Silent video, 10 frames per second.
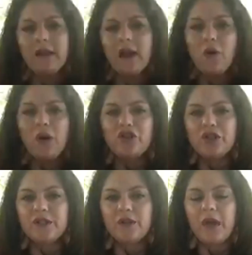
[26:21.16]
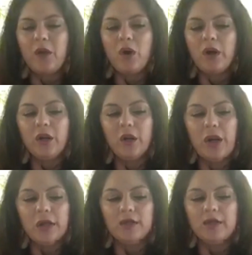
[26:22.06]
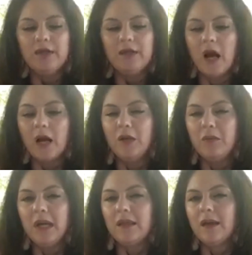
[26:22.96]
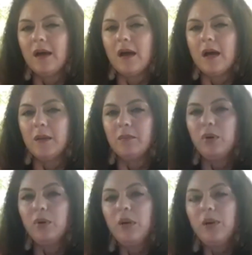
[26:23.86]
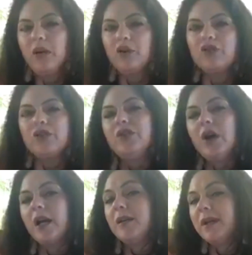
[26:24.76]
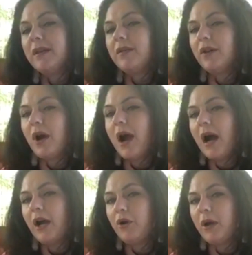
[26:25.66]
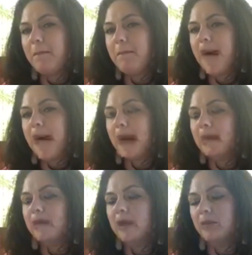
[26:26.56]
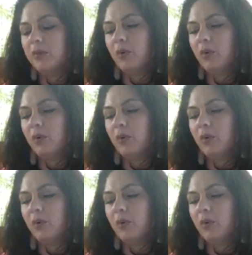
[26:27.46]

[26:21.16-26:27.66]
that question. So they want to know how to document the unemployment, or just document that they're hiring back the employee?